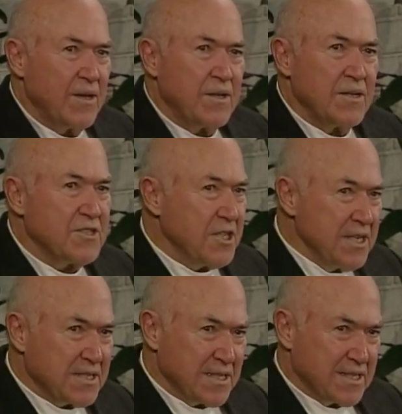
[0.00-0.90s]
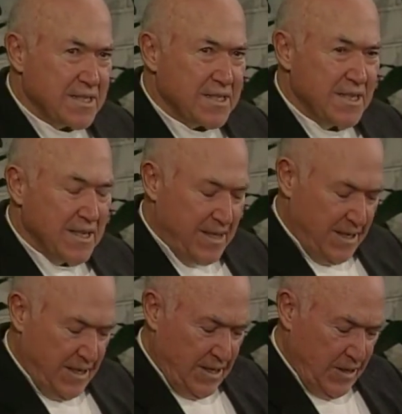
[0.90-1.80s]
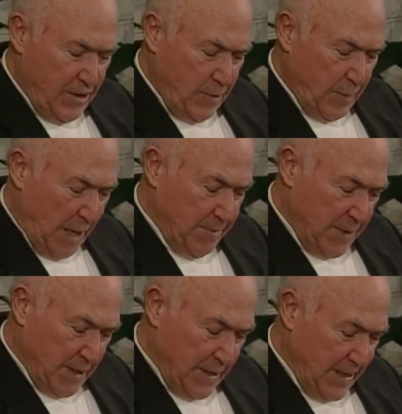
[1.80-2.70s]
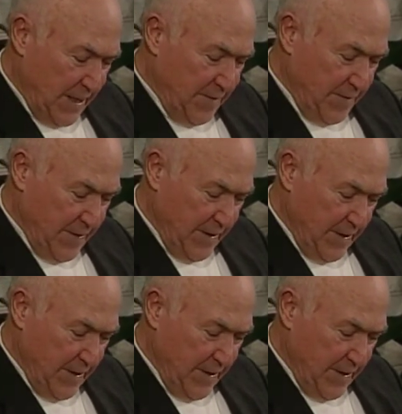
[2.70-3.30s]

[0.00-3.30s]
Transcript: to Jesus, whom I'm to love